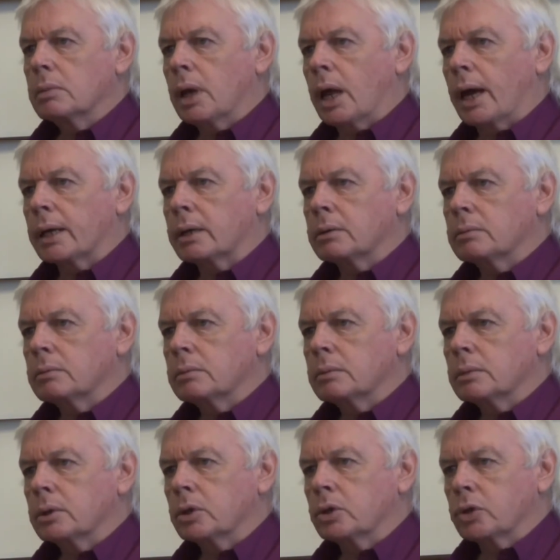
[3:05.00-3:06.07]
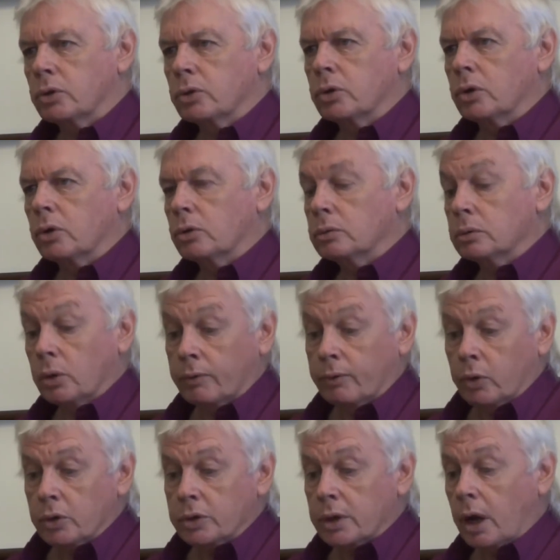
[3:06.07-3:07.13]
like Google, who of
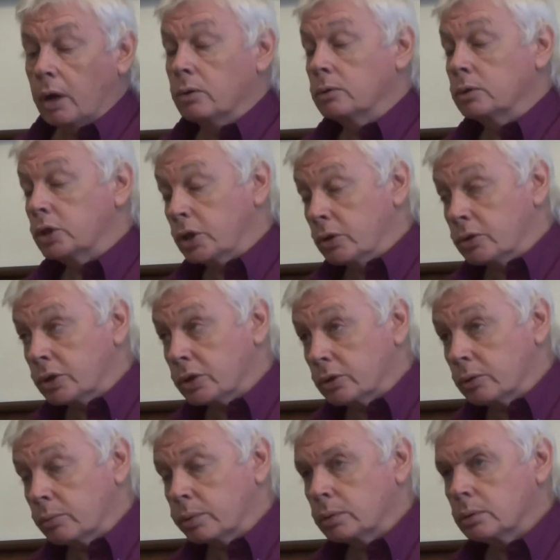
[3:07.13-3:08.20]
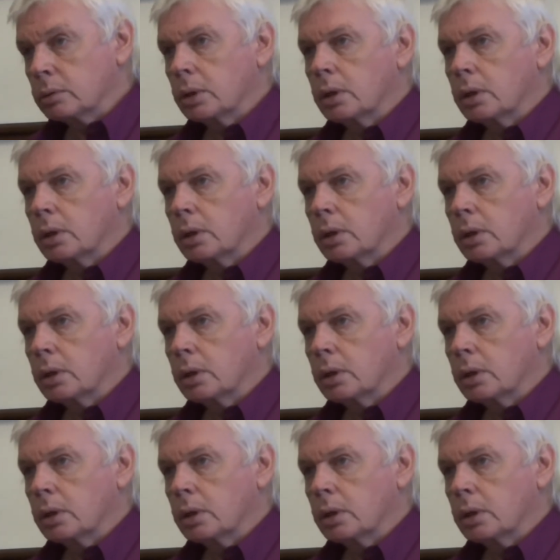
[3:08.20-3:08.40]
course own YouTube,